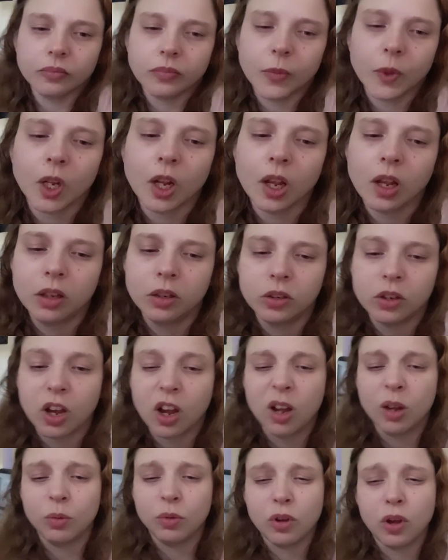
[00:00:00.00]
And
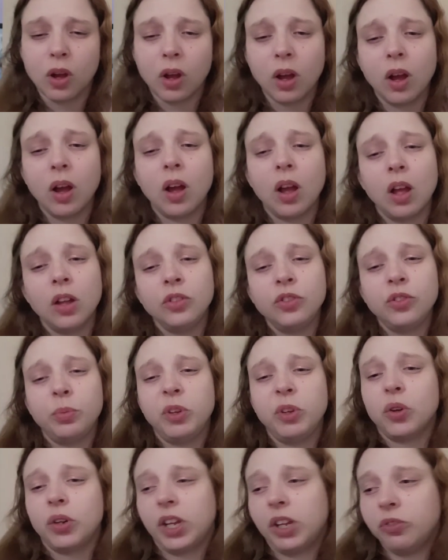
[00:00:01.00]
to be
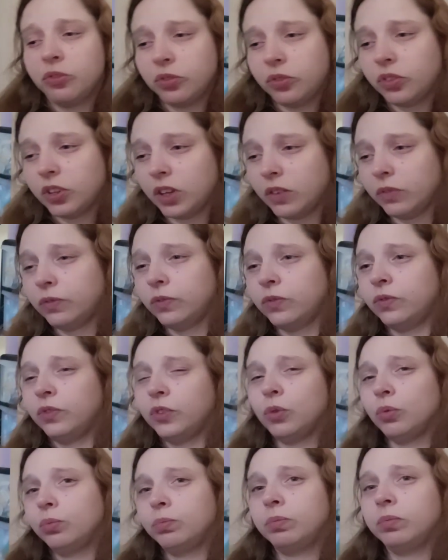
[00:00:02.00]
honest, if
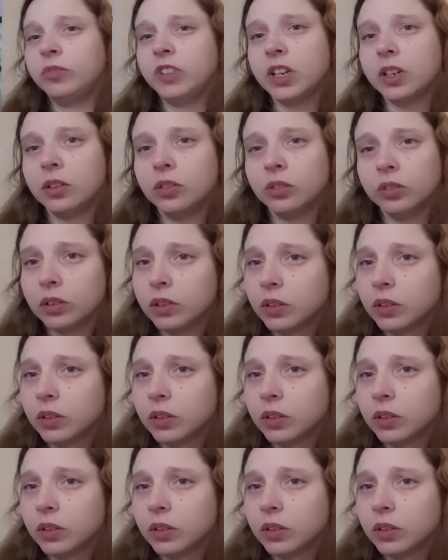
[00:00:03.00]
you didn't,